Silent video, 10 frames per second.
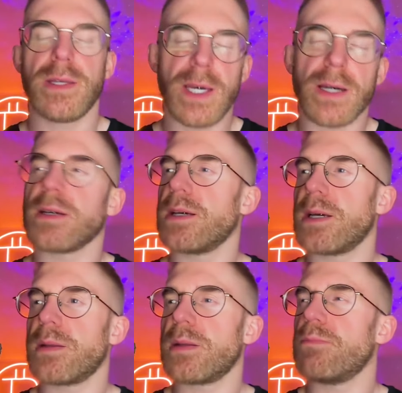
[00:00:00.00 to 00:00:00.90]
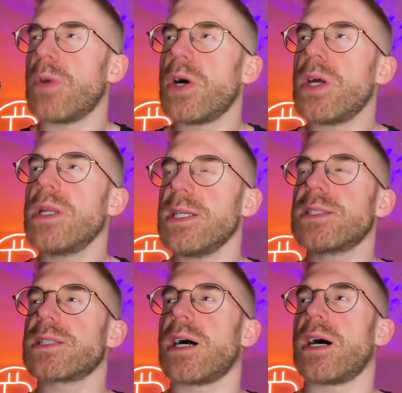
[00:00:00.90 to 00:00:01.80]
Yeah, and money
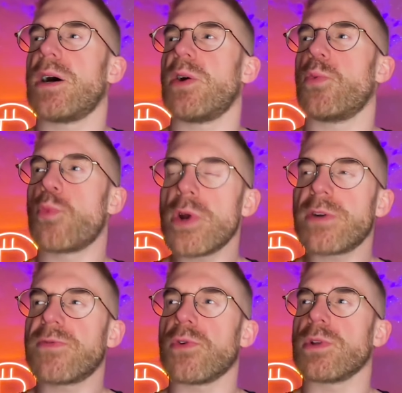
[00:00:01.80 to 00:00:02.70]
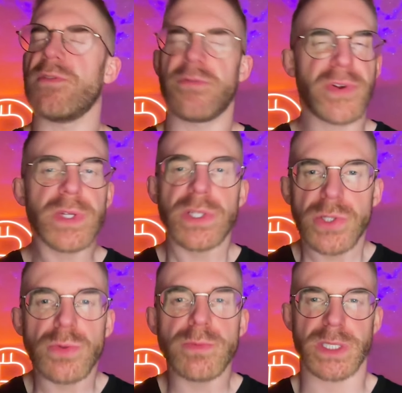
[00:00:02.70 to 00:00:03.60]
is a wonderful, very
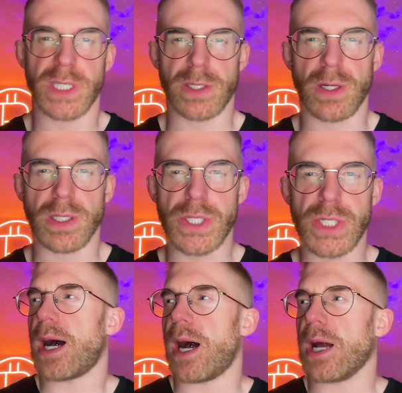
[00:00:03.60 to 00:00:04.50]
human technology.